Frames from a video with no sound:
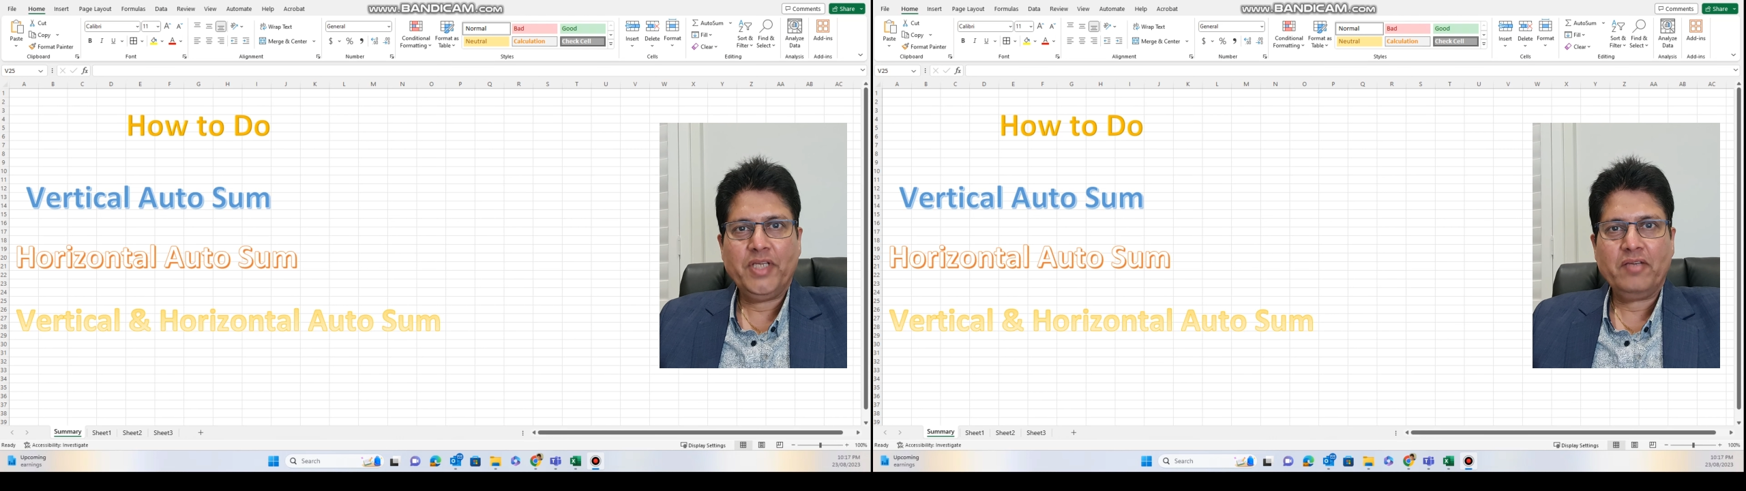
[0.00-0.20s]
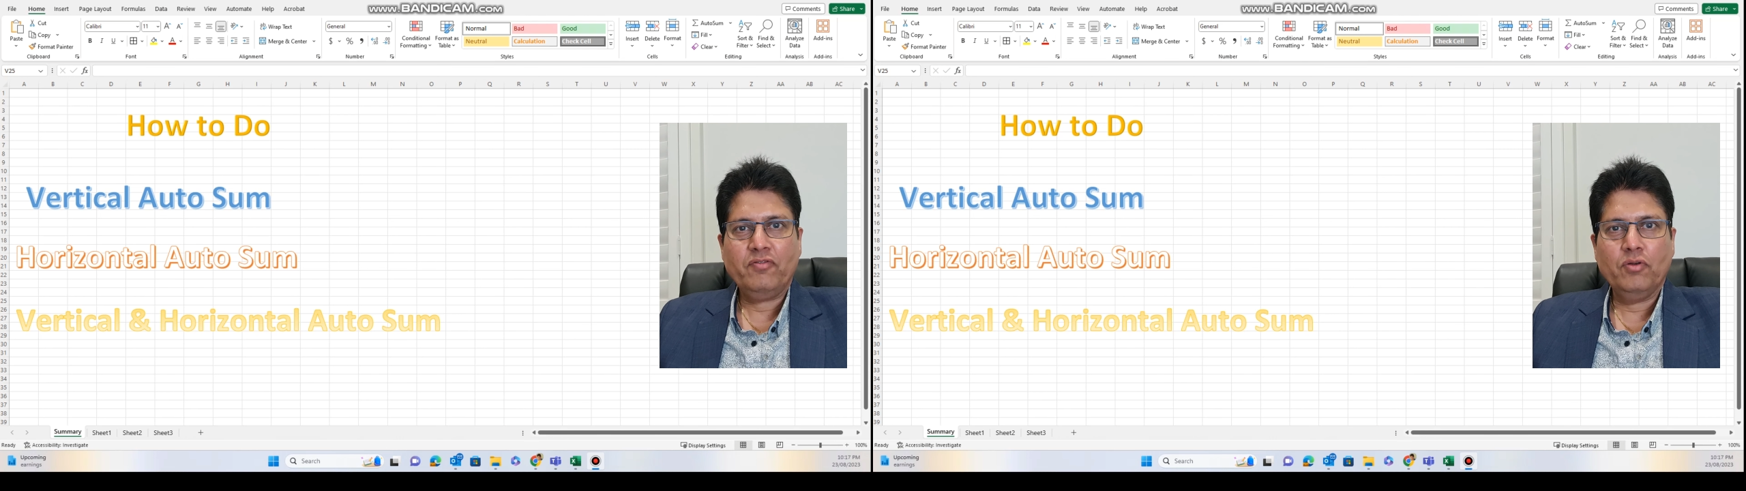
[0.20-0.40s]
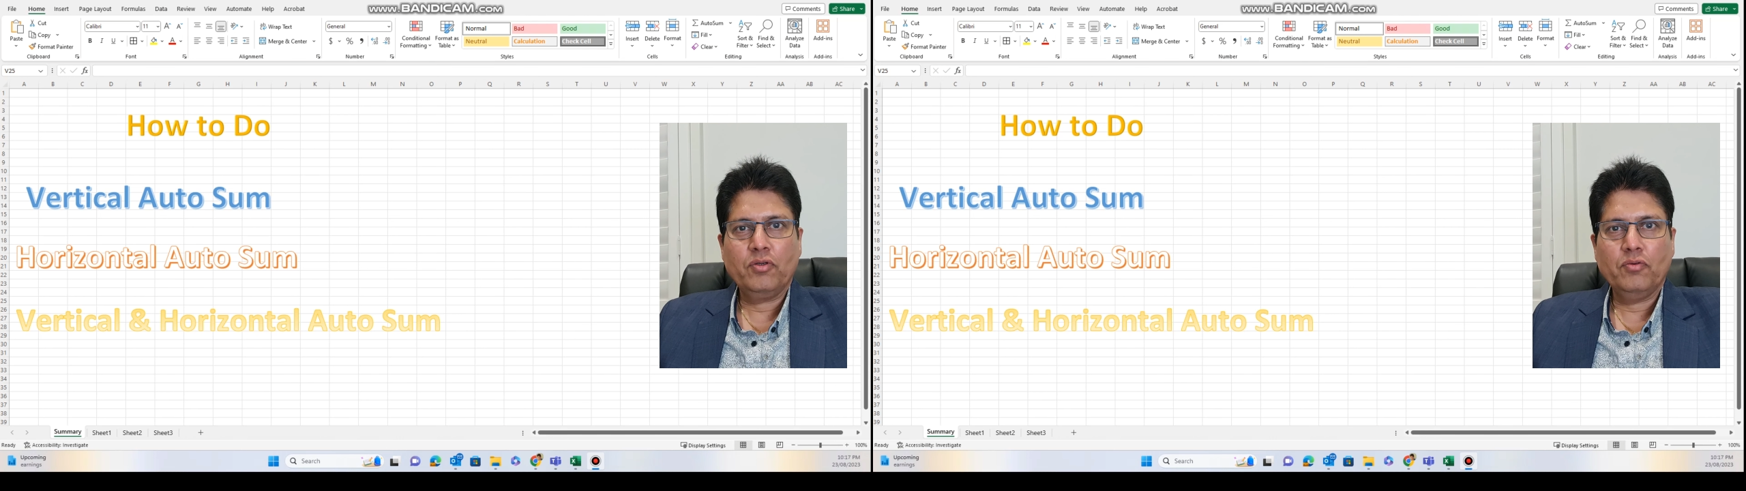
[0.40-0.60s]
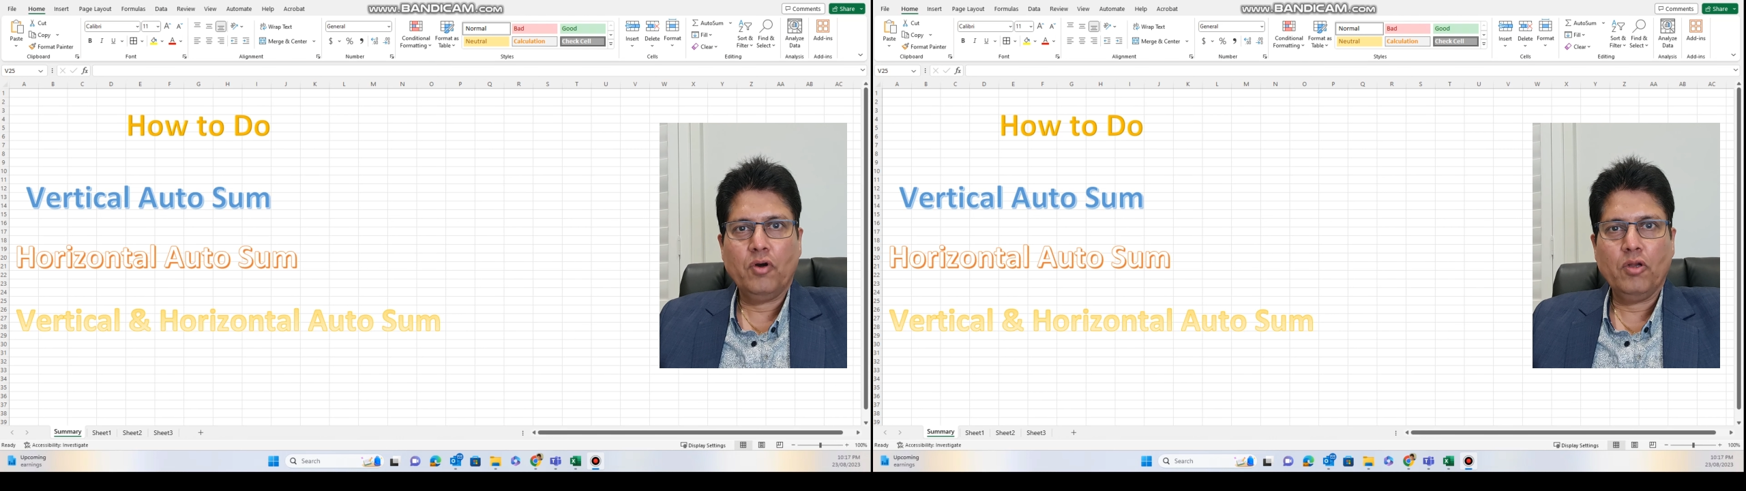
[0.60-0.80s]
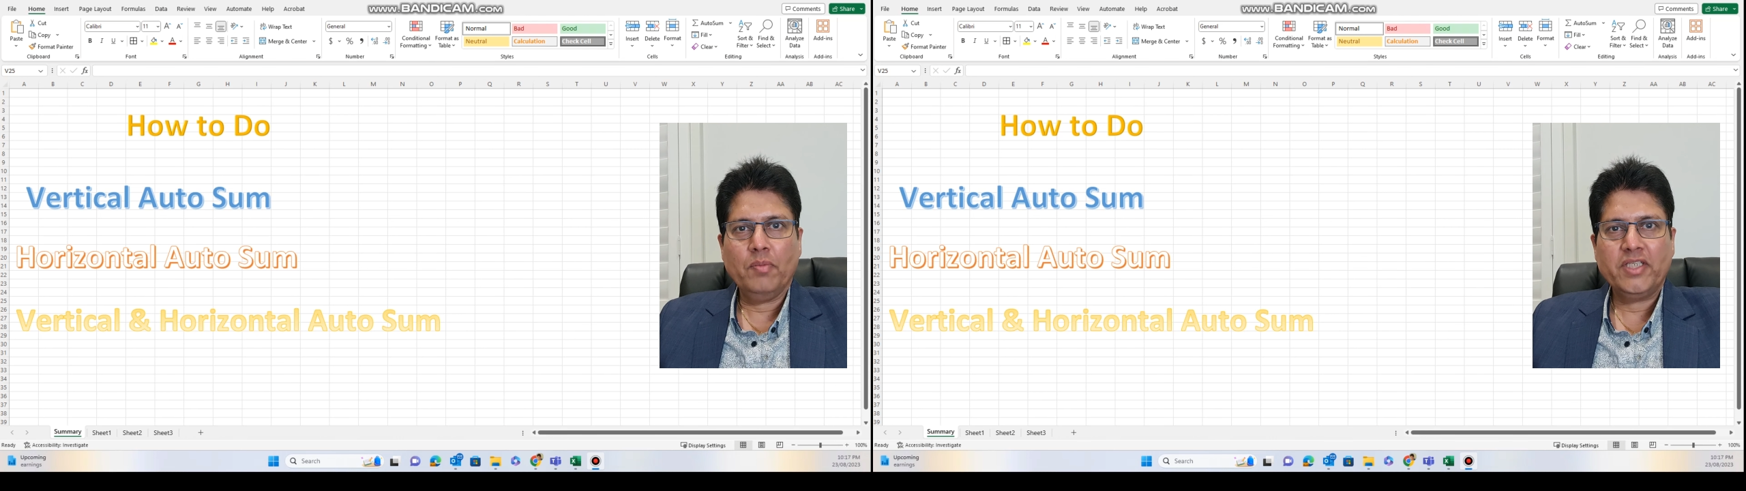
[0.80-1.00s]
thankful to
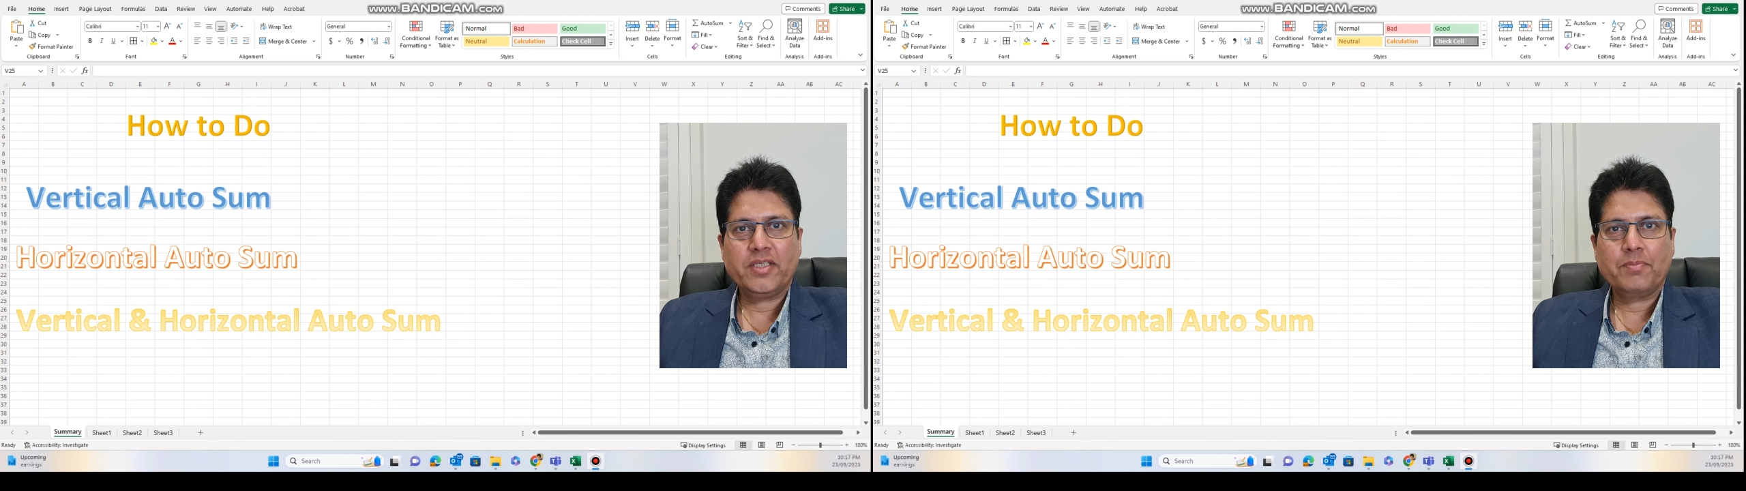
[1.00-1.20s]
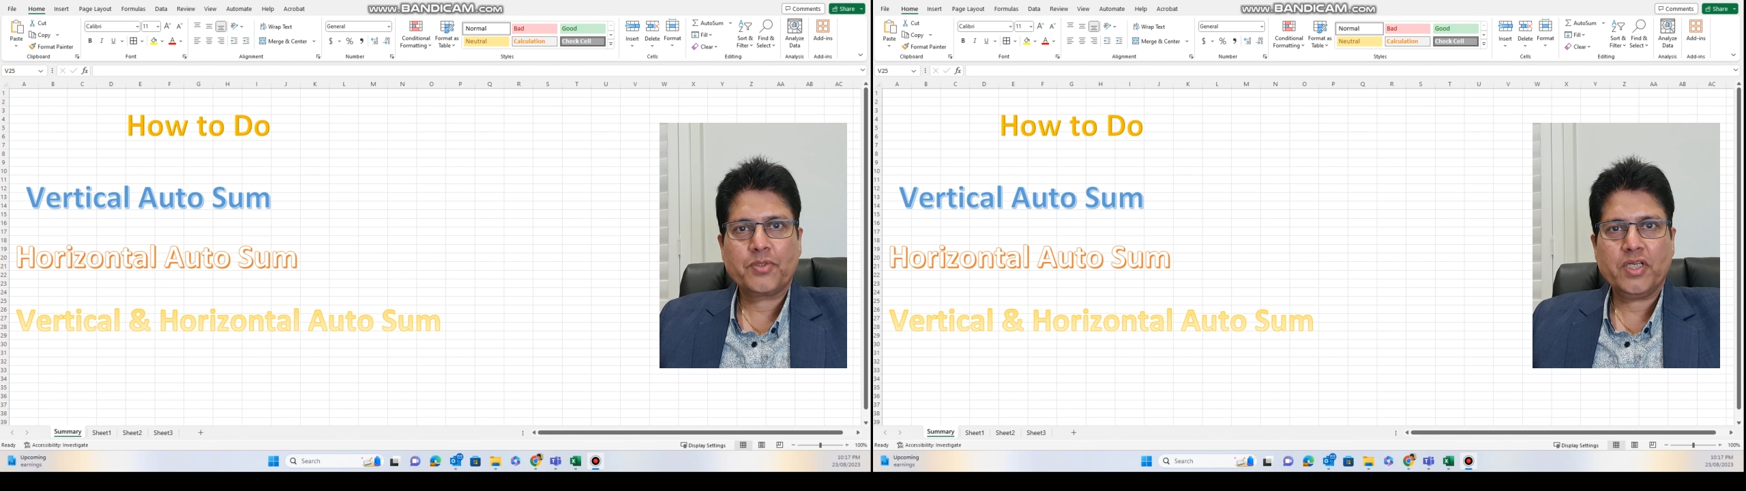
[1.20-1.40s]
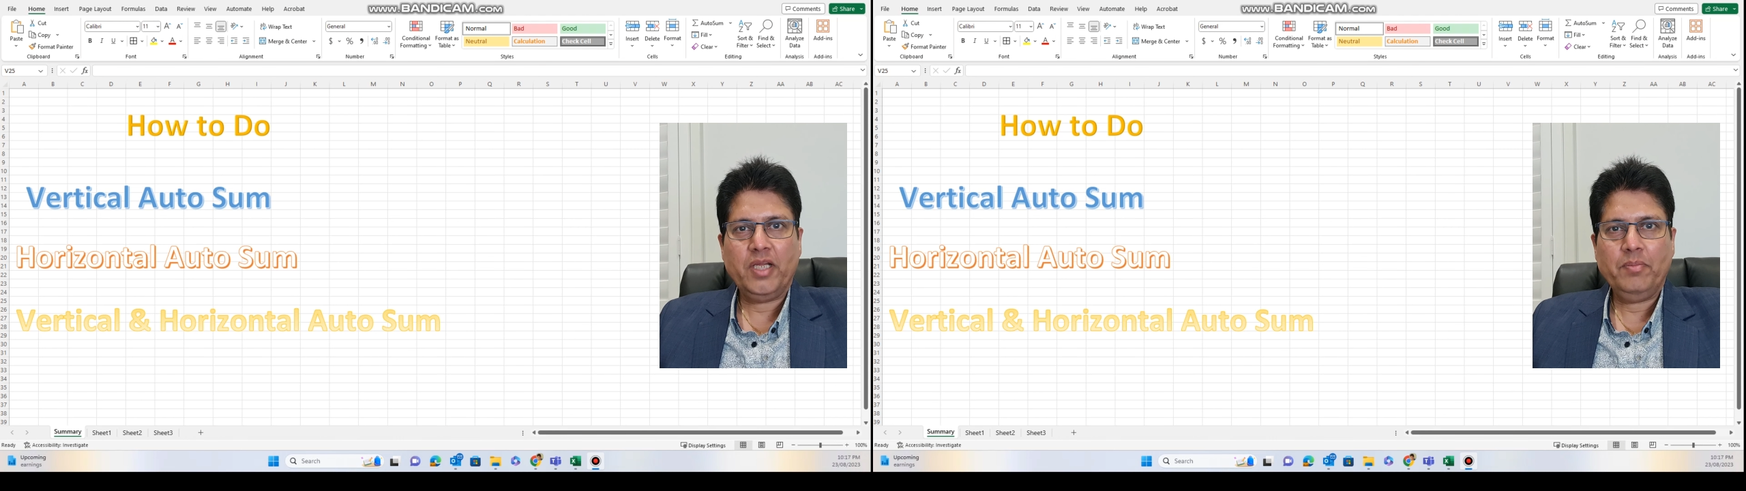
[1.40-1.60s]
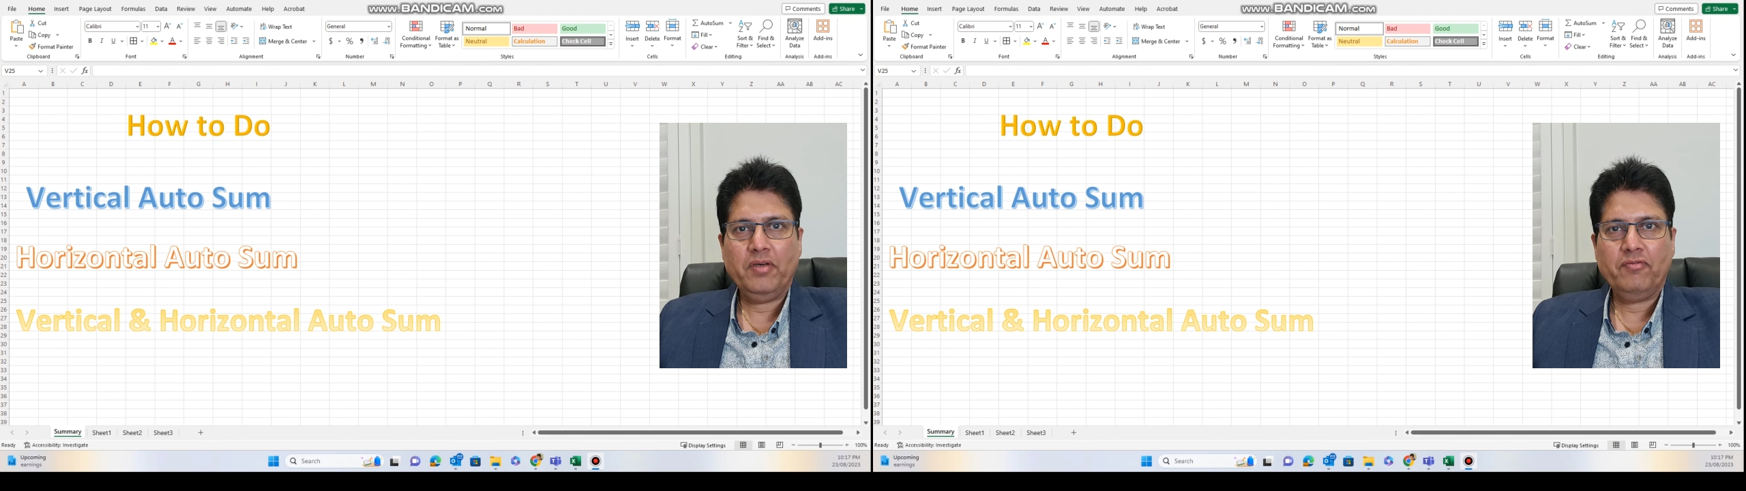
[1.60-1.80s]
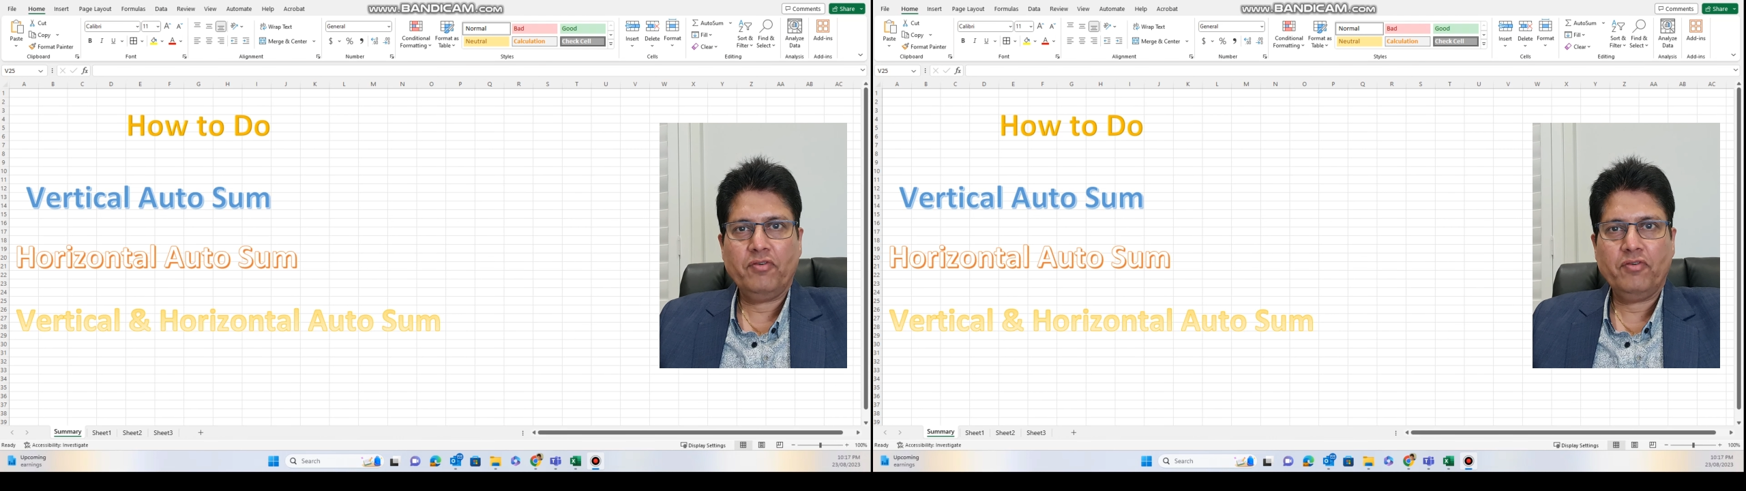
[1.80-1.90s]
all my subscribers